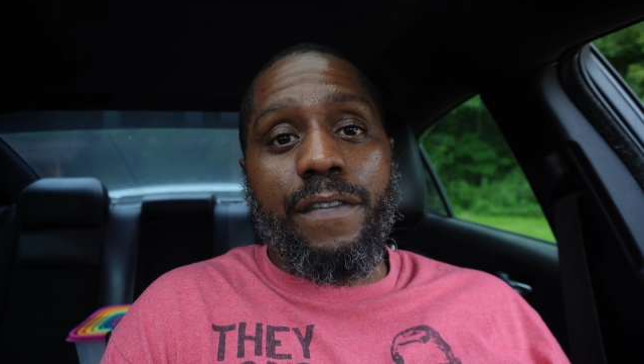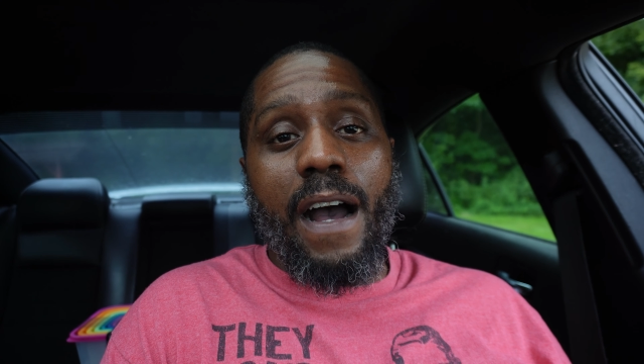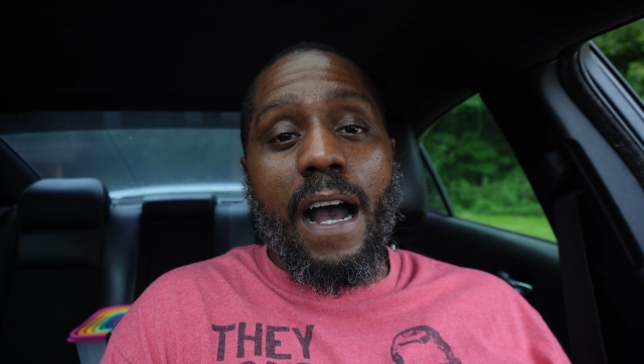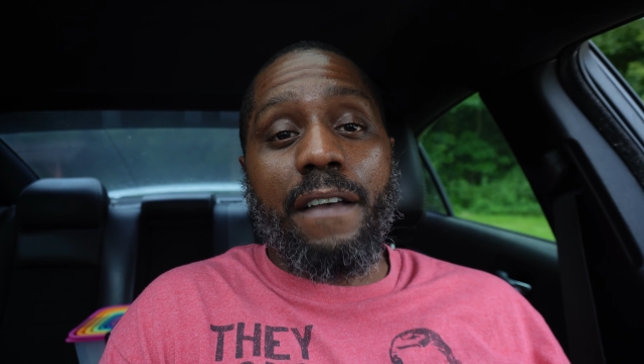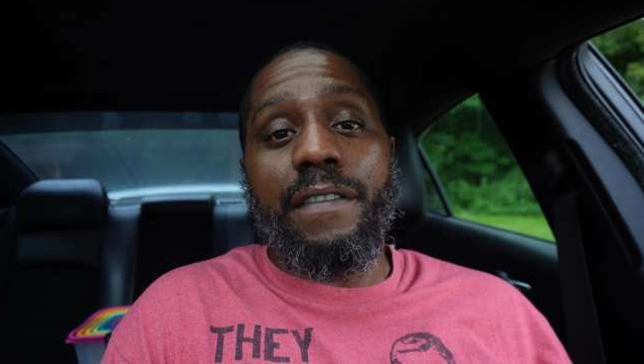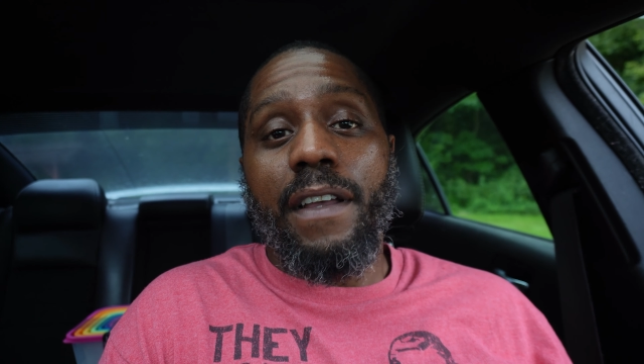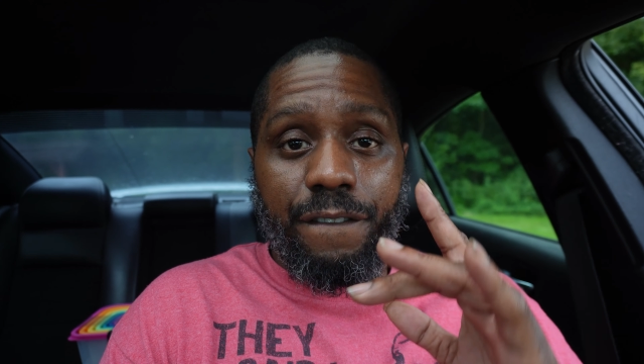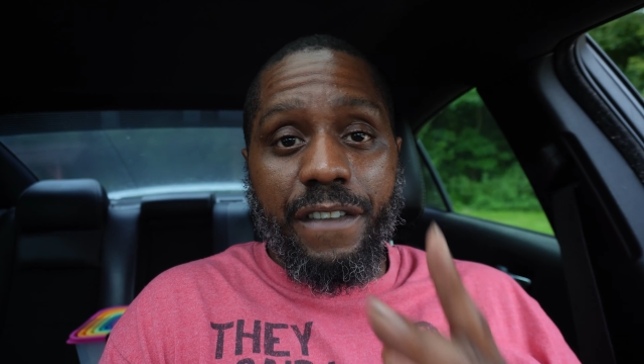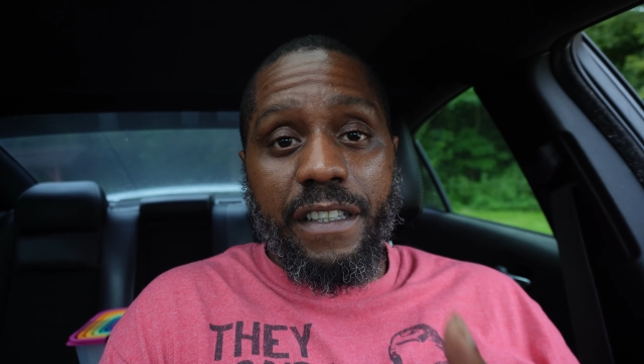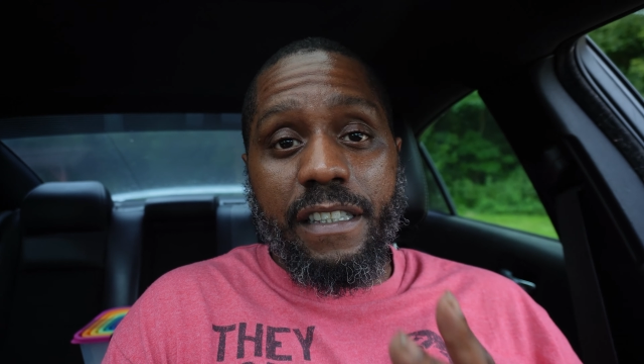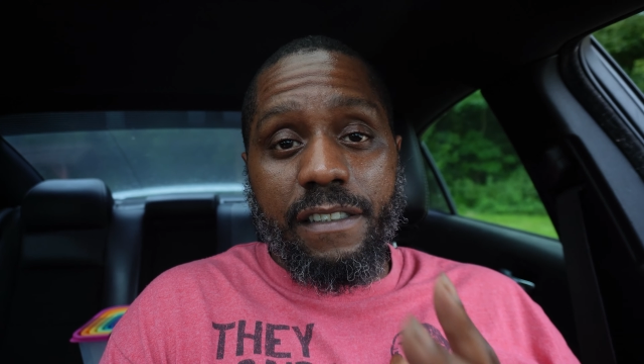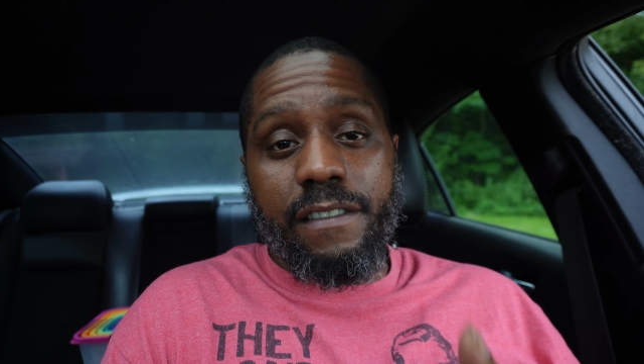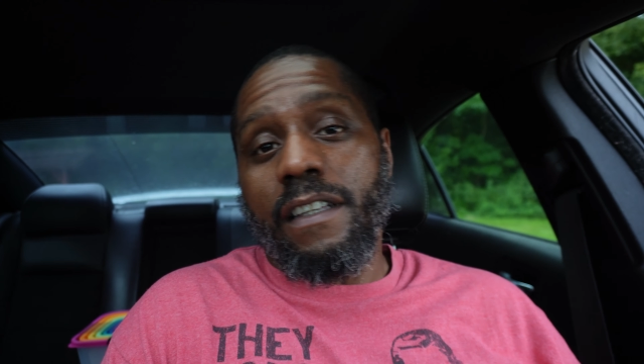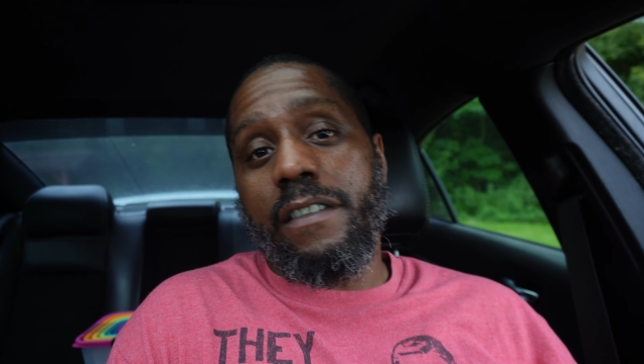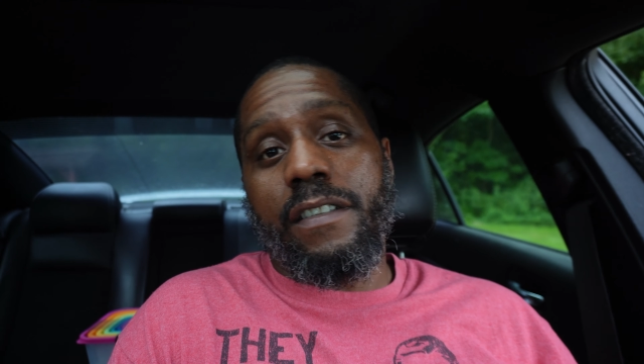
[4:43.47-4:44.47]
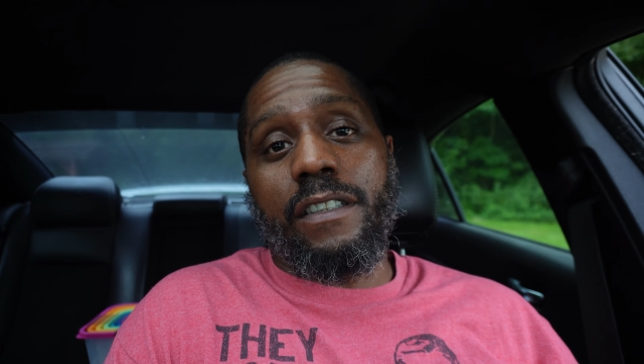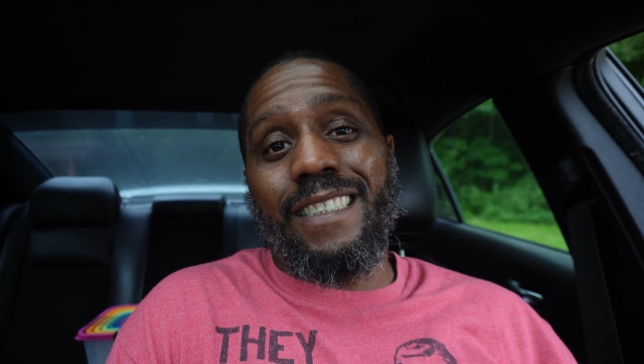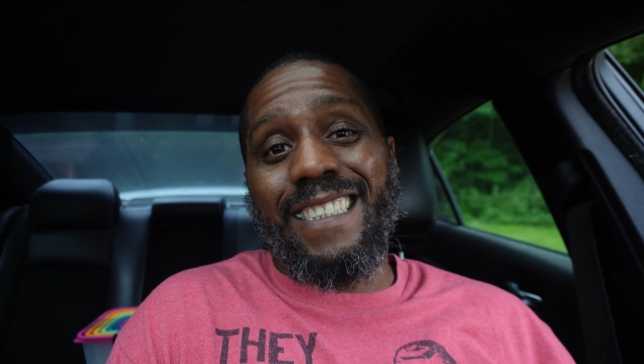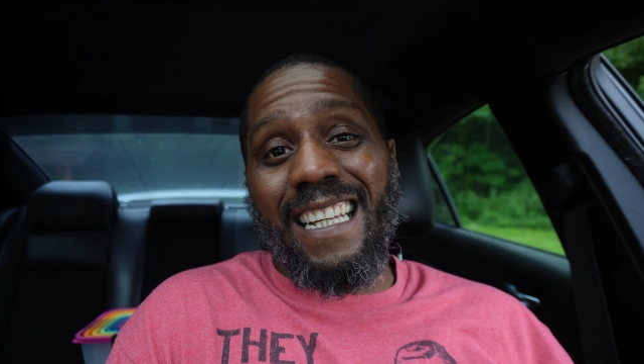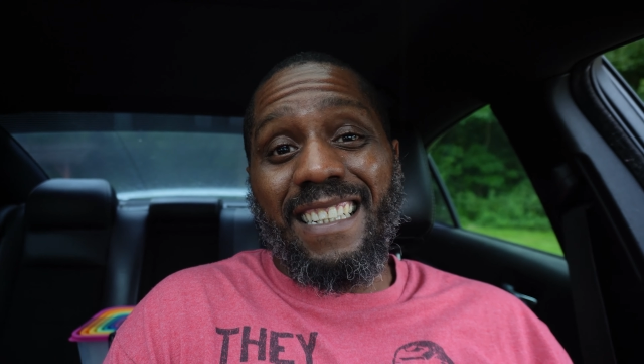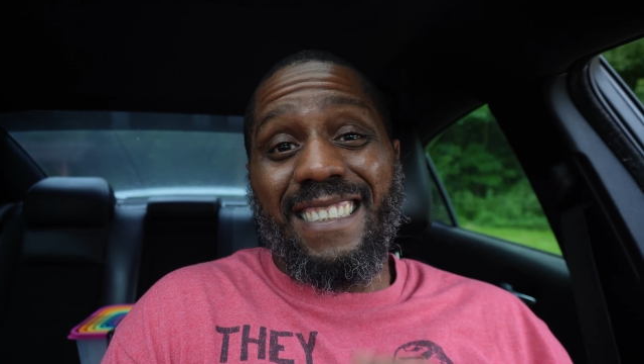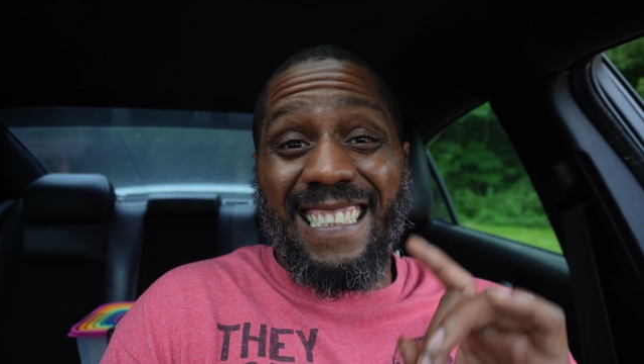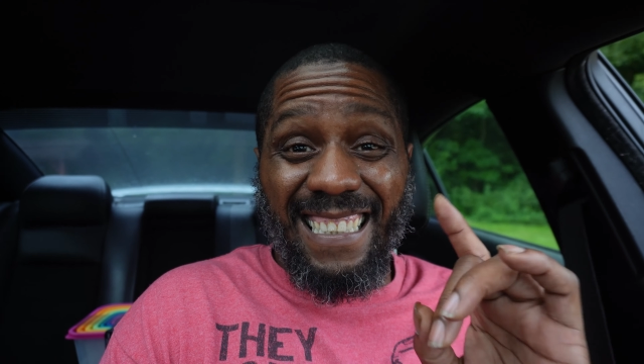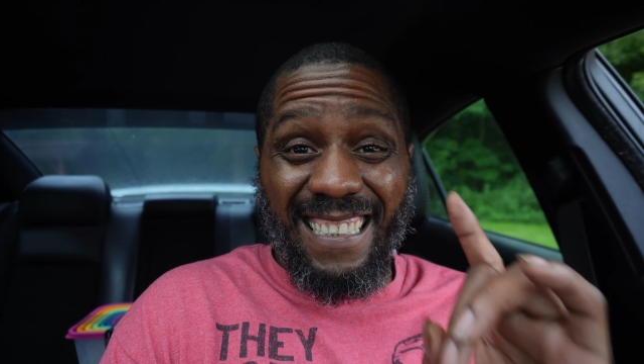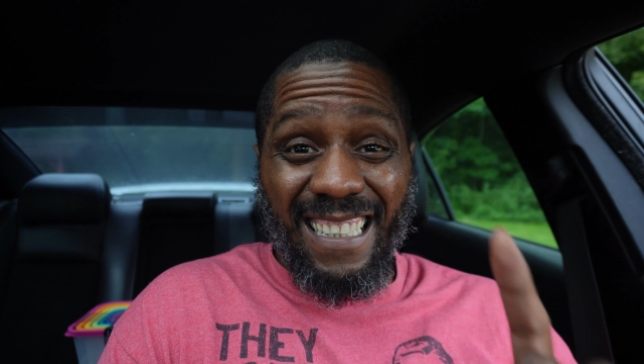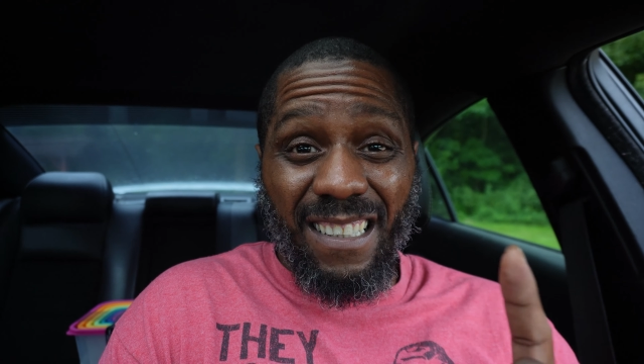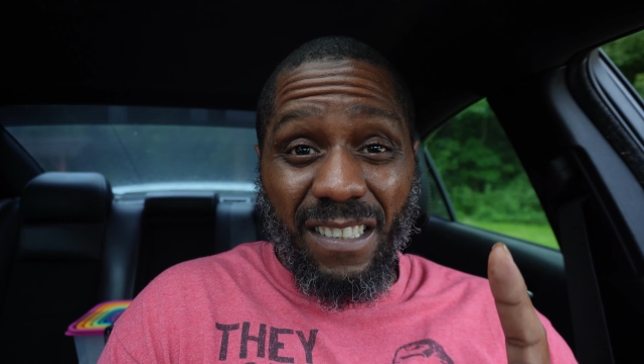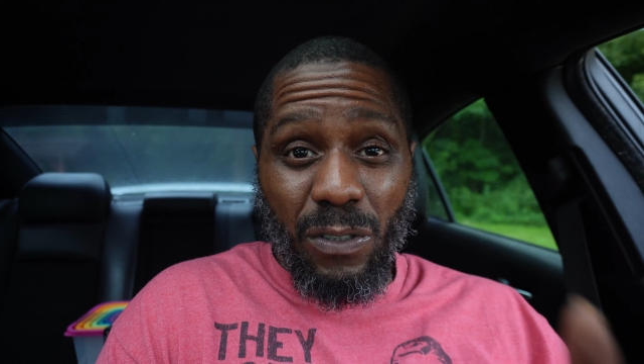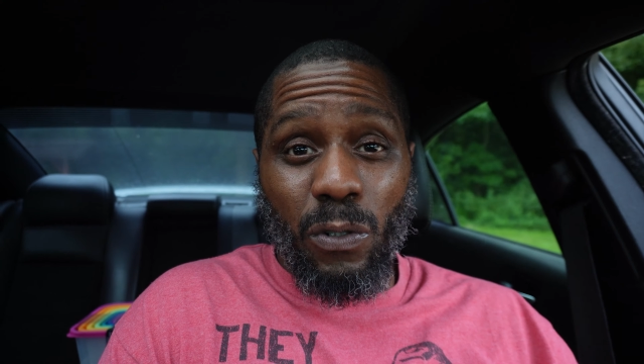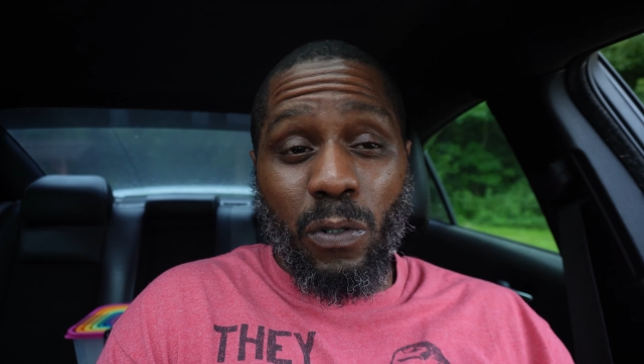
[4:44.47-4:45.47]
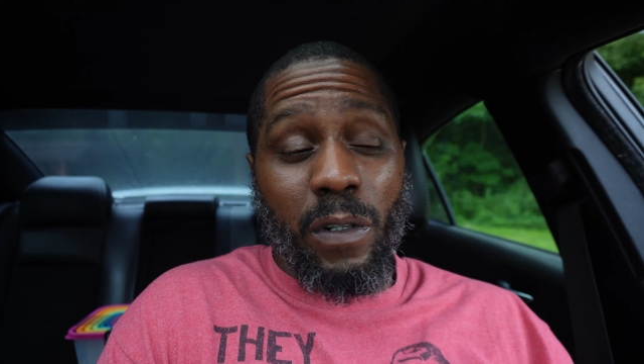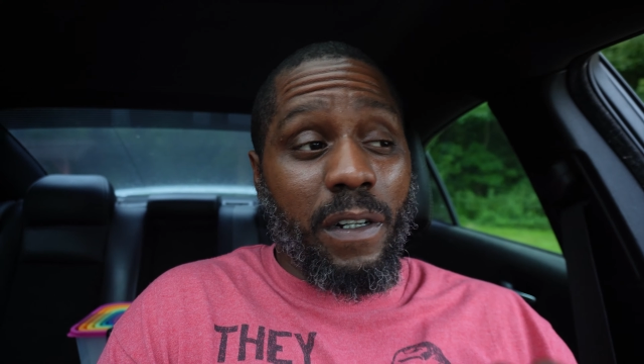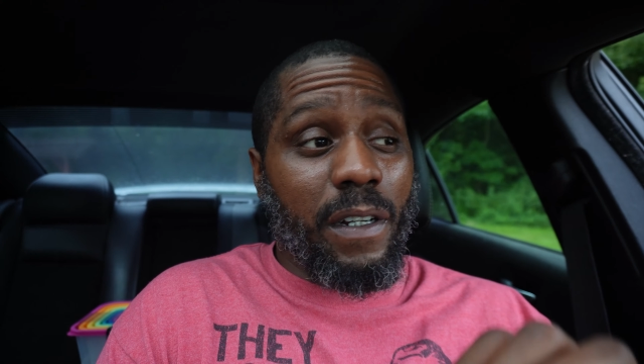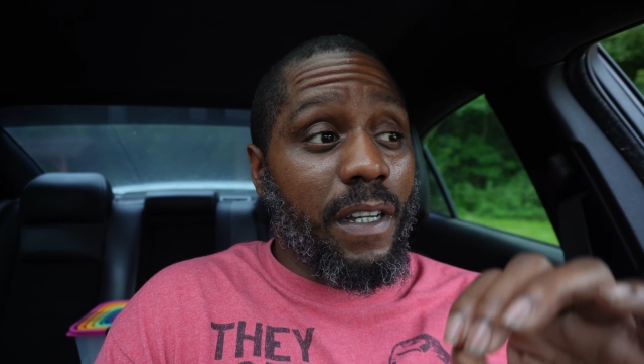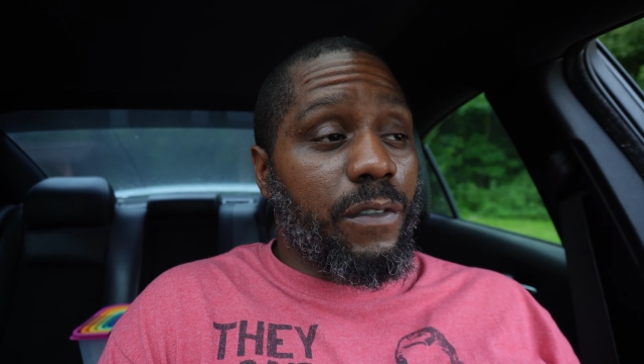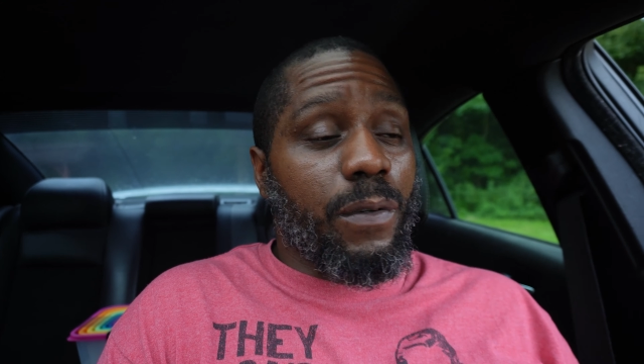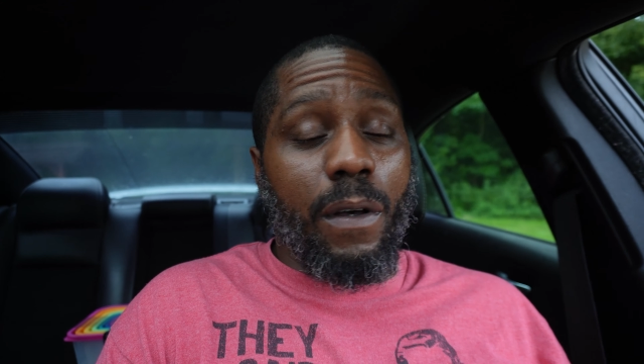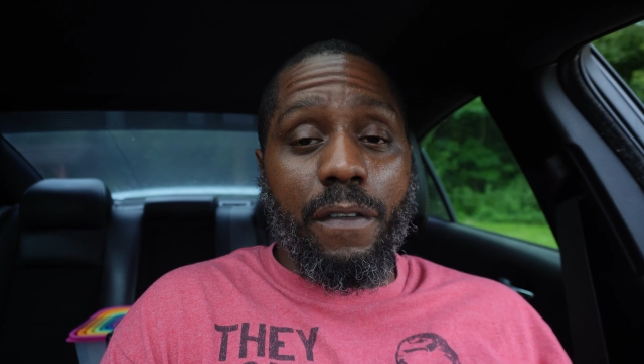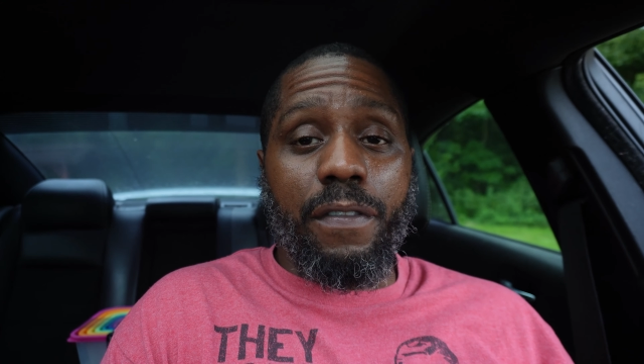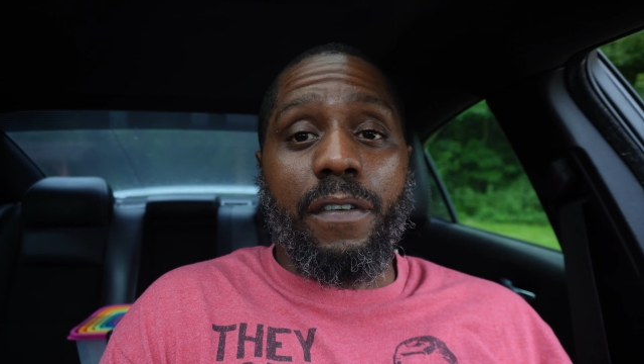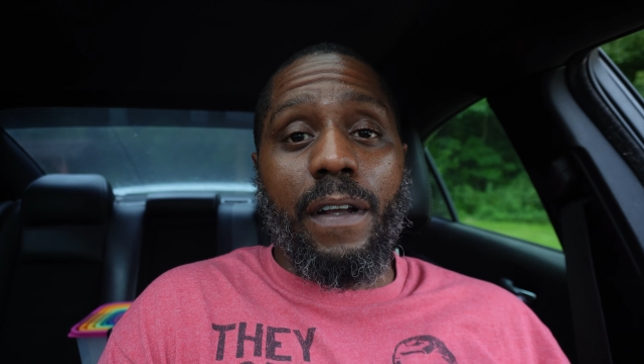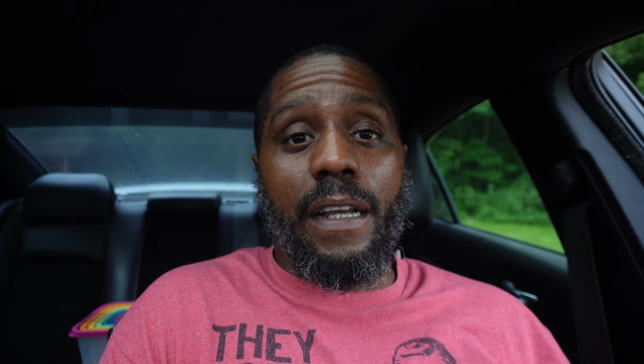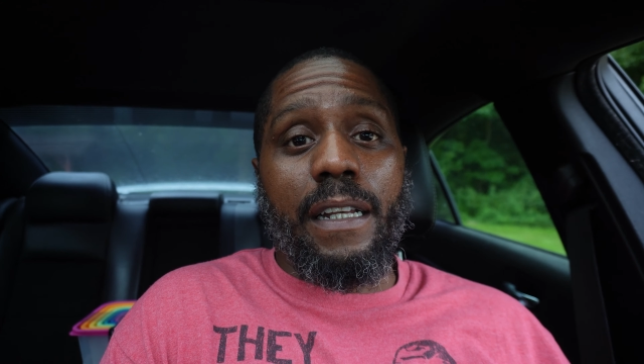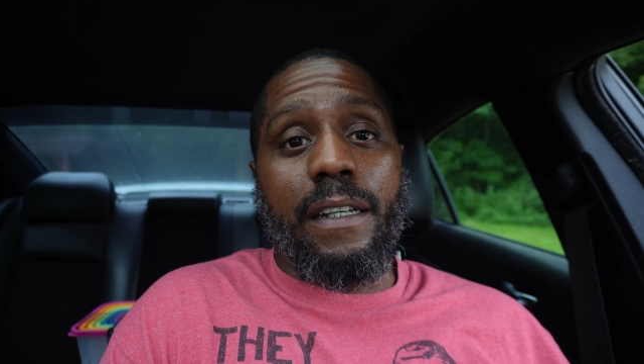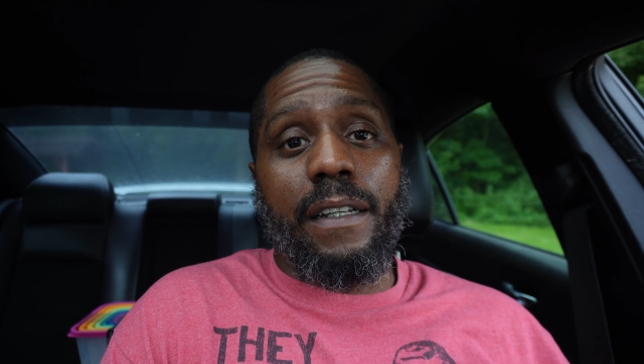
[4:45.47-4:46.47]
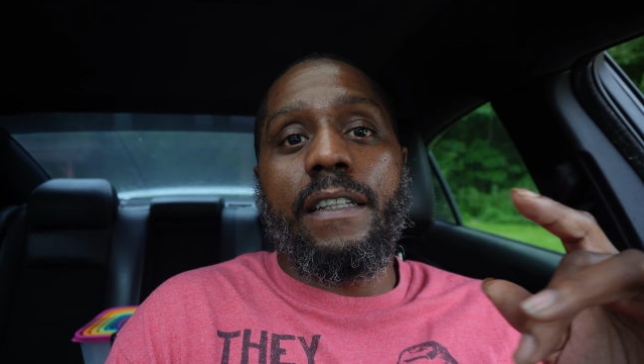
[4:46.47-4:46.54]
5 5600XT 6 core 12 thread